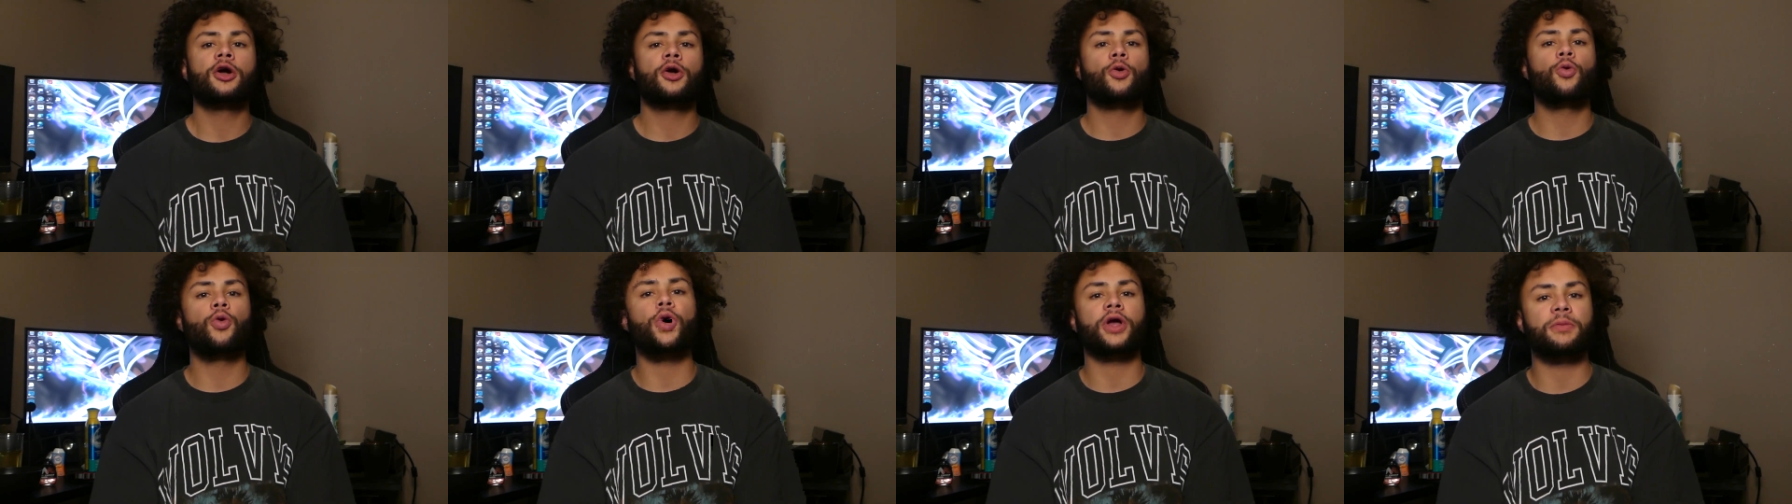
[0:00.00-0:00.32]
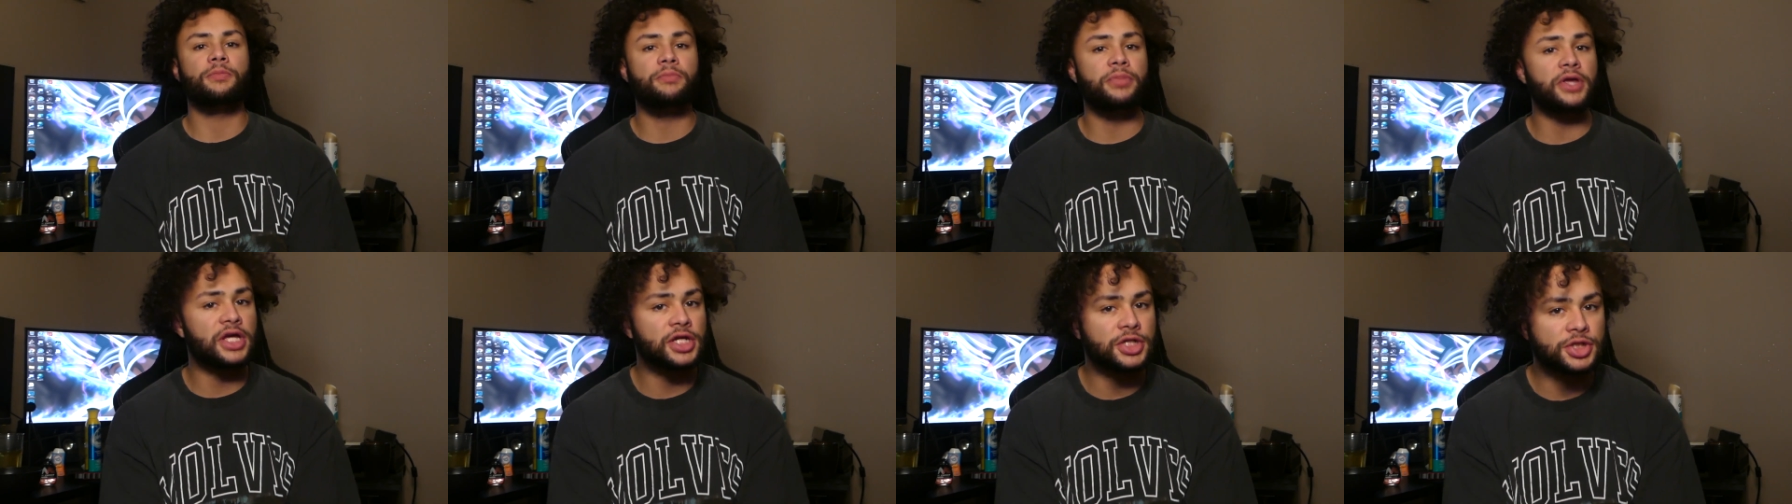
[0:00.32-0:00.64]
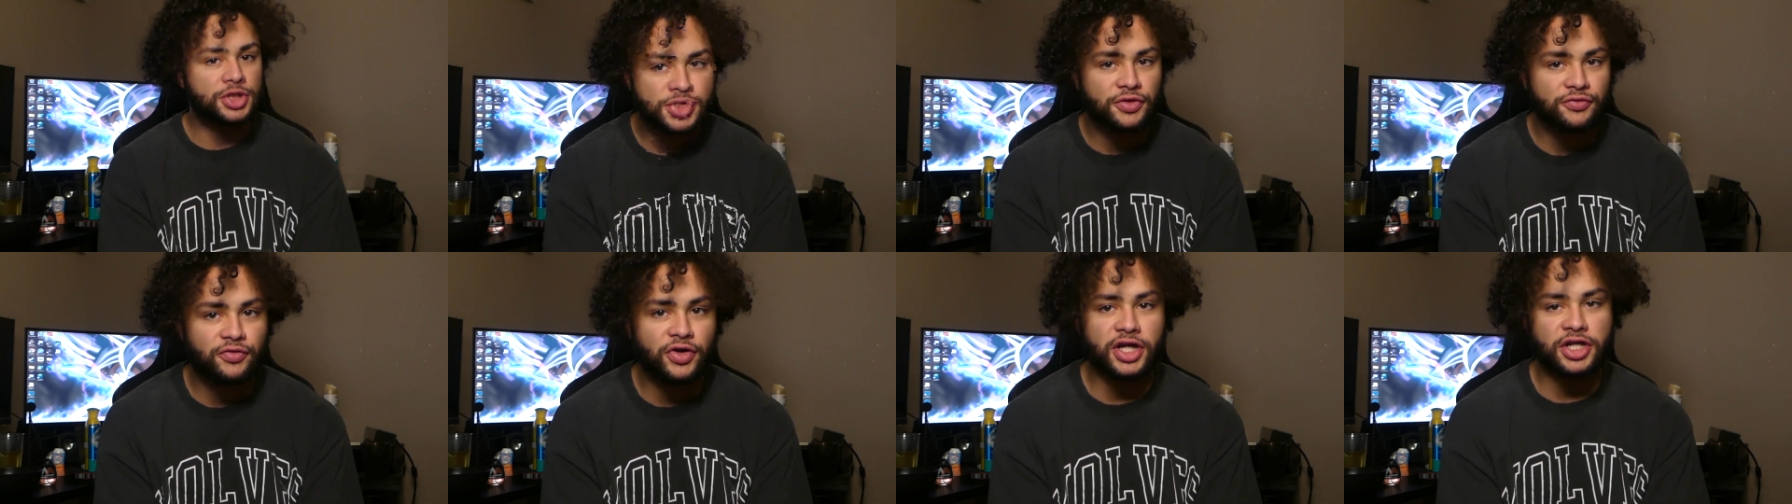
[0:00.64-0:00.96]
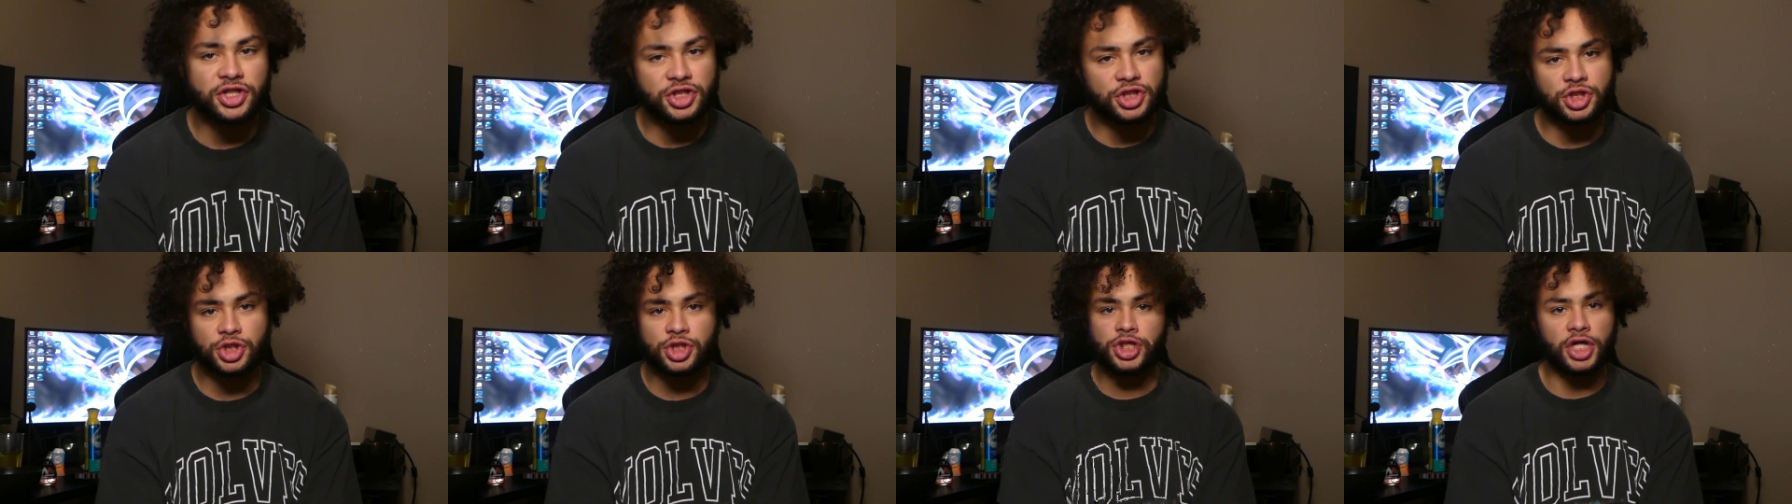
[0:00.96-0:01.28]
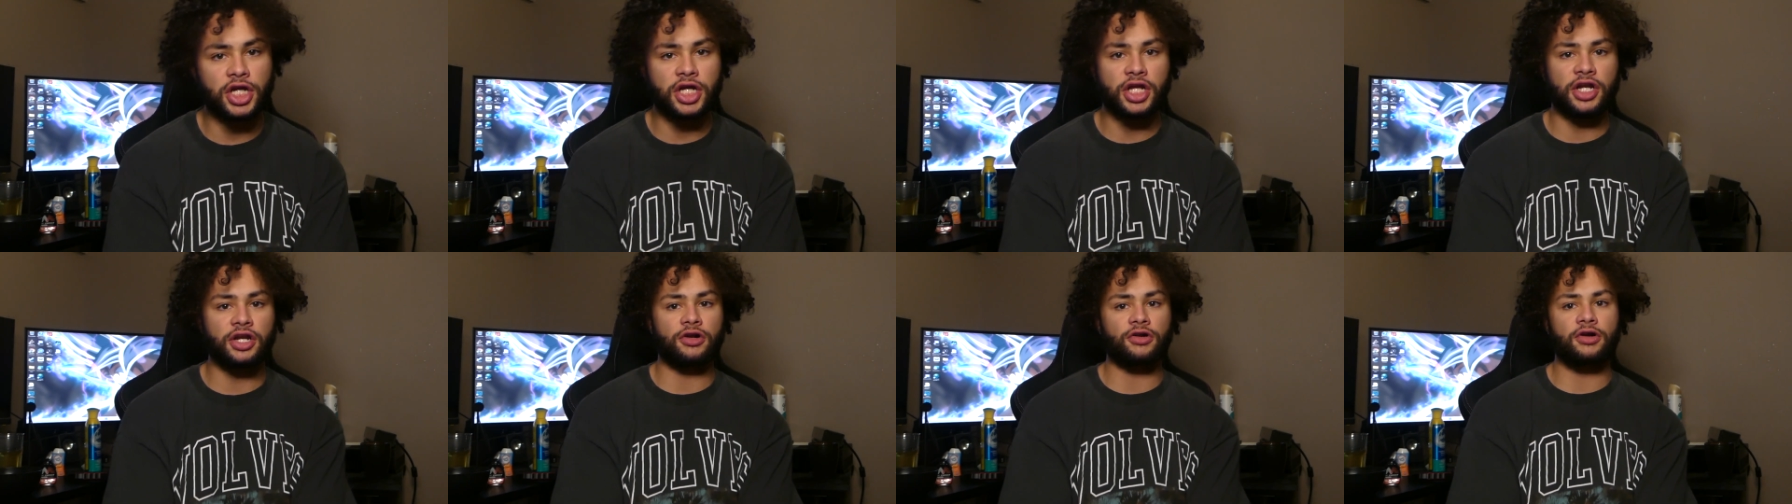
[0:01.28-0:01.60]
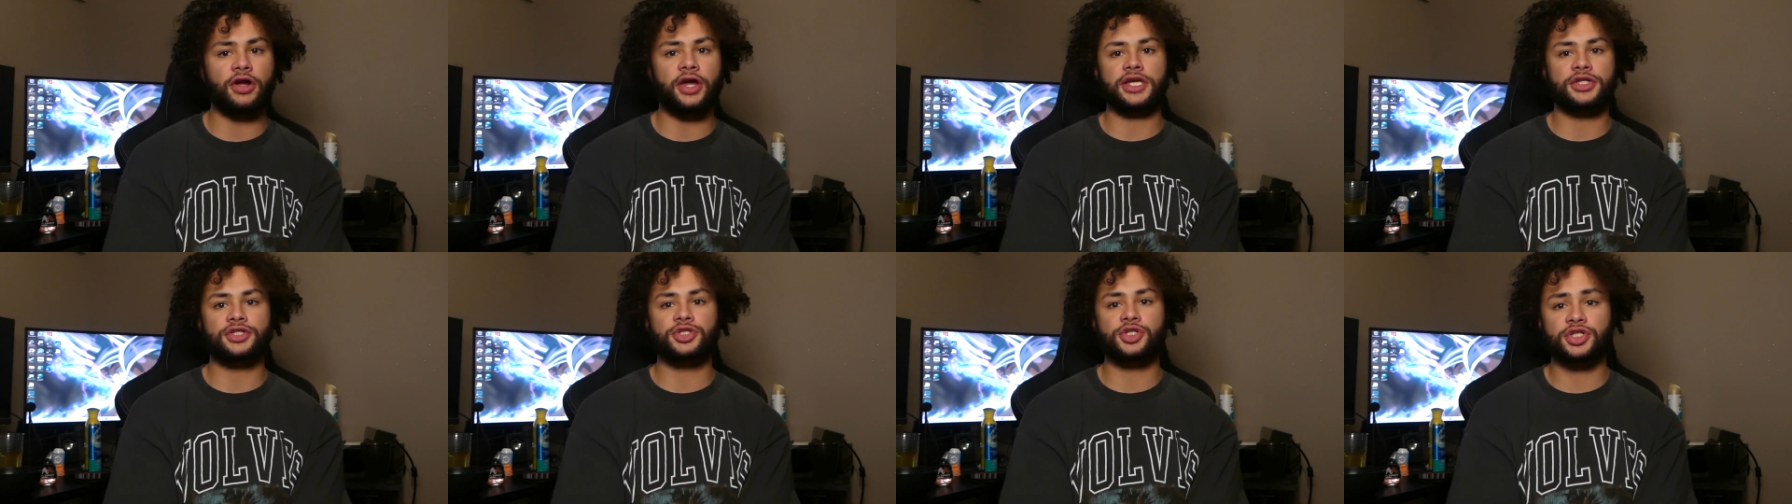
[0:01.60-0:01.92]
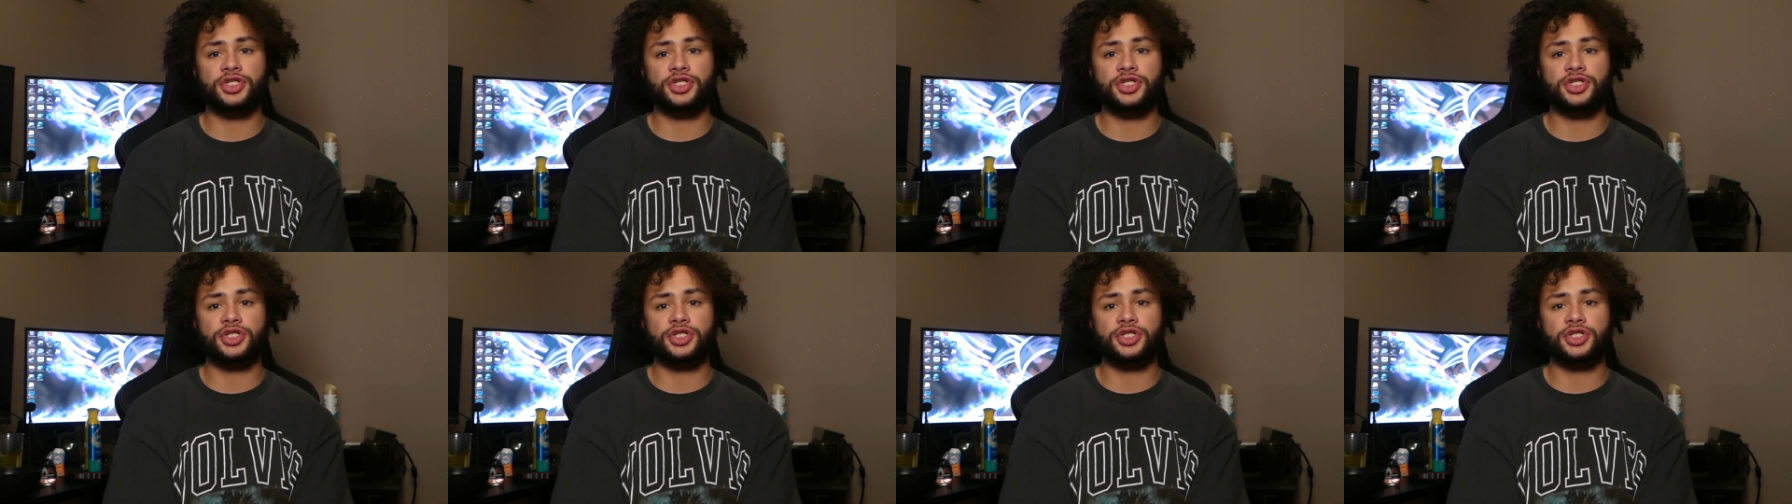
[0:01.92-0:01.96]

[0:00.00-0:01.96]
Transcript: quick binge of like just chicken and rice,